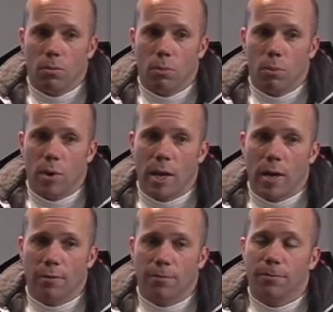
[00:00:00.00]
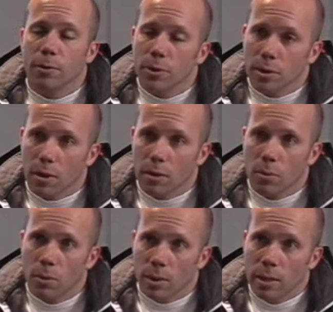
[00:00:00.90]
When I first started
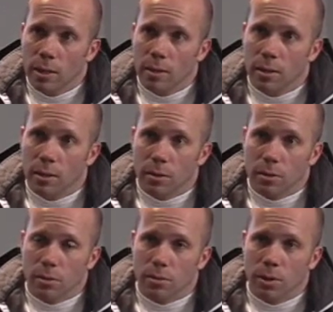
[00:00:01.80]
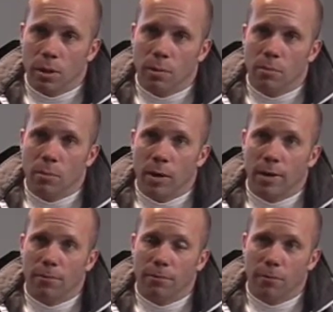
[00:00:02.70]
working in the industry,
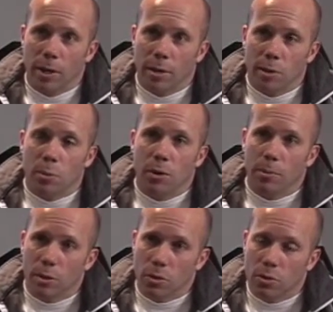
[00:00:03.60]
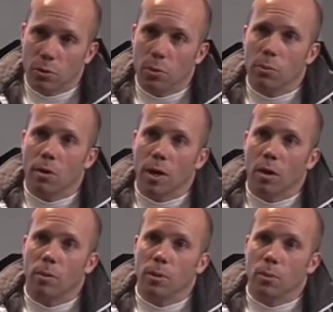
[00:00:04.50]
my friends pretty much assumed that
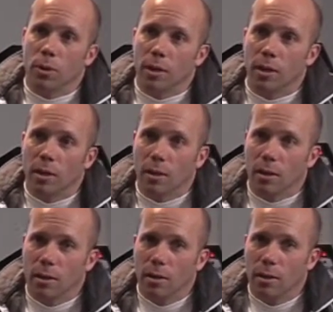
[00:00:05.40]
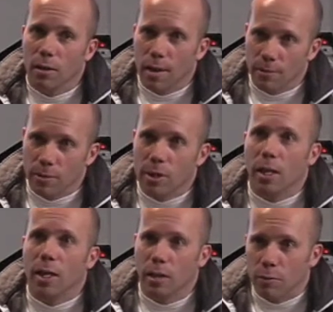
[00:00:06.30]
I would be working every
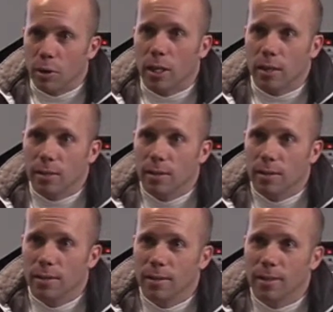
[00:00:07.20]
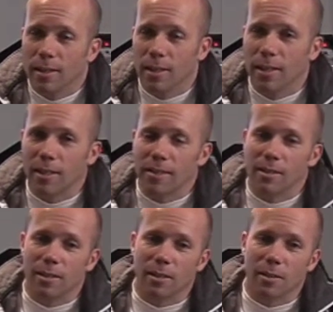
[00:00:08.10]
day and every night,
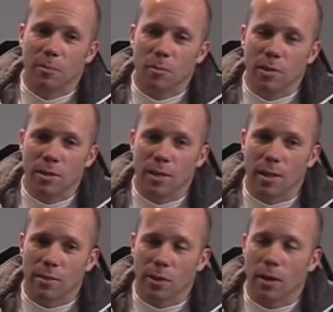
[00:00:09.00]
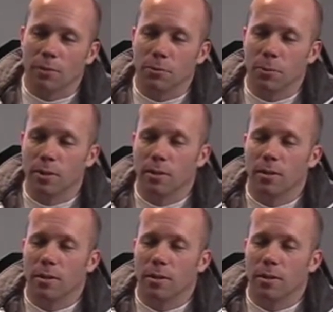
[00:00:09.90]
and the days off were